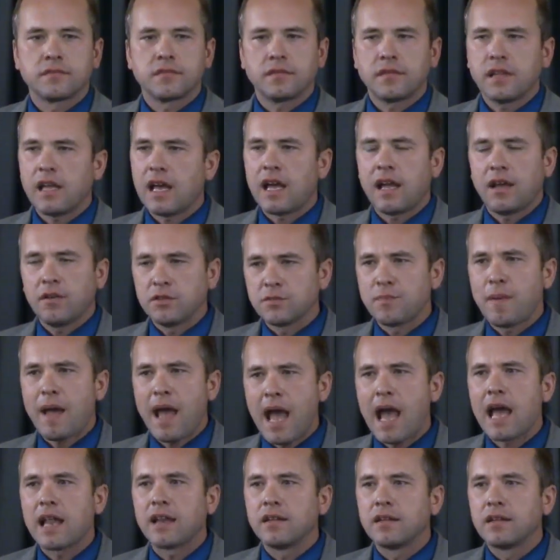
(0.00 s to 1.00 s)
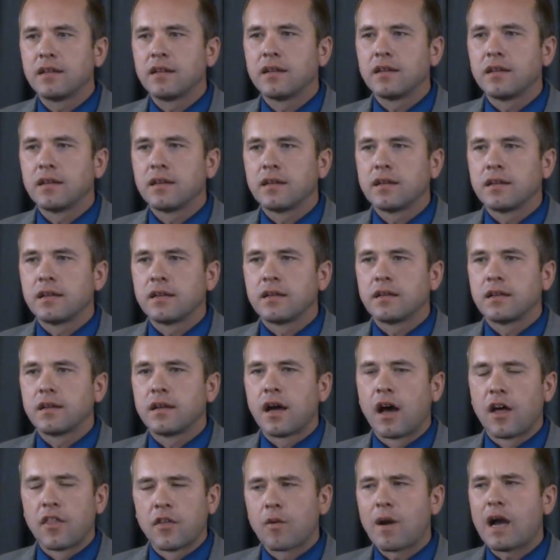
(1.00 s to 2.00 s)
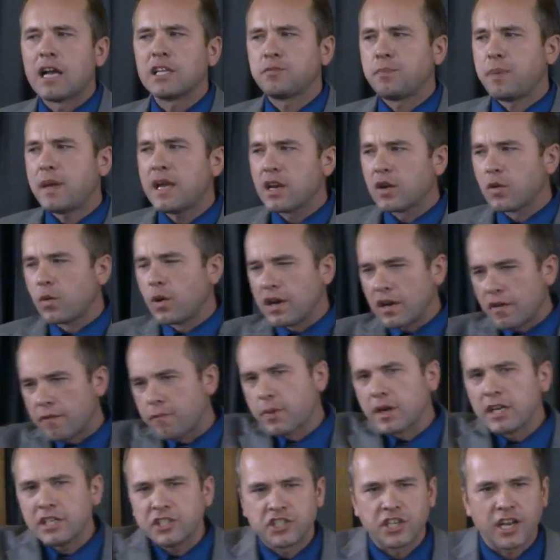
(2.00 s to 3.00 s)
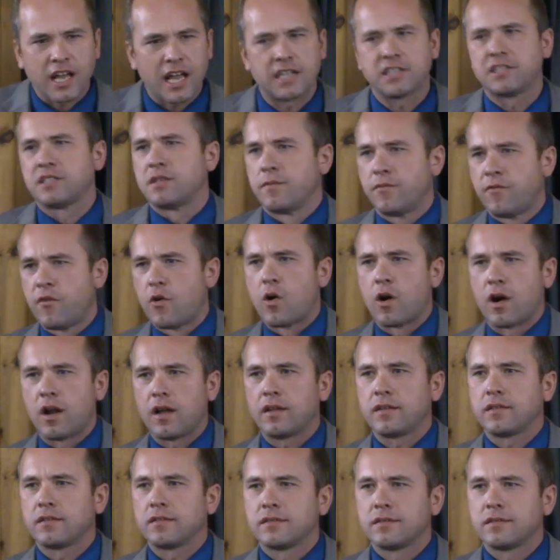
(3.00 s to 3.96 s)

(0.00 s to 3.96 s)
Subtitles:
Yeah, it was bad. Otherwise, Peter wouldn't have preached against them for it.